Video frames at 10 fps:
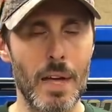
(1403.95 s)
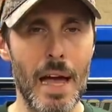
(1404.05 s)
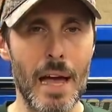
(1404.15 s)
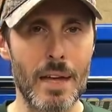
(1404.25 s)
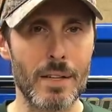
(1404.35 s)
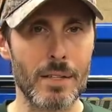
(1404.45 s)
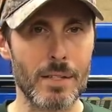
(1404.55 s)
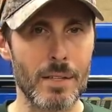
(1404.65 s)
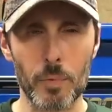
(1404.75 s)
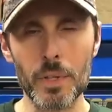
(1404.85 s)

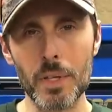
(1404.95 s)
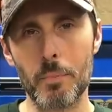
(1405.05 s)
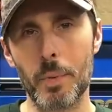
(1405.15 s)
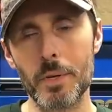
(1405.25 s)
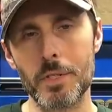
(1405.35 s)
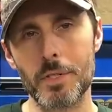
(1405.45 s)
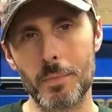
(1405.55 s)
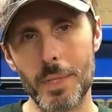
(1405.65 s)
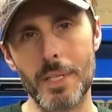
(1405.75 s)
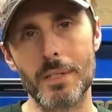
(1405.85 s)
has really pushed
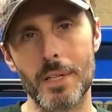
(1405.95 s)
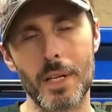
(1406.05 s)
me to